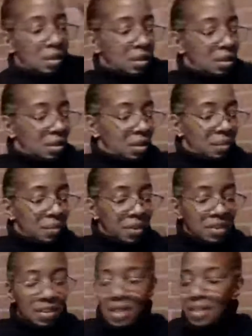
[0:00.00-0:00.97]
My son
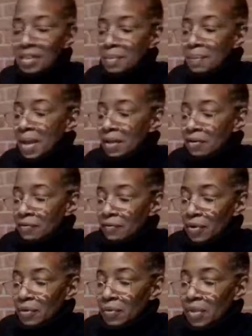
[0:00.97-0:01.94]
has a microphone
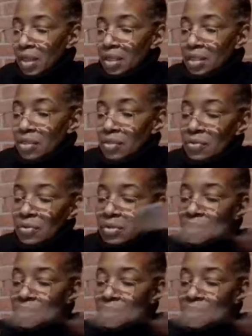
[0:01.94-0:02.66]
that he uses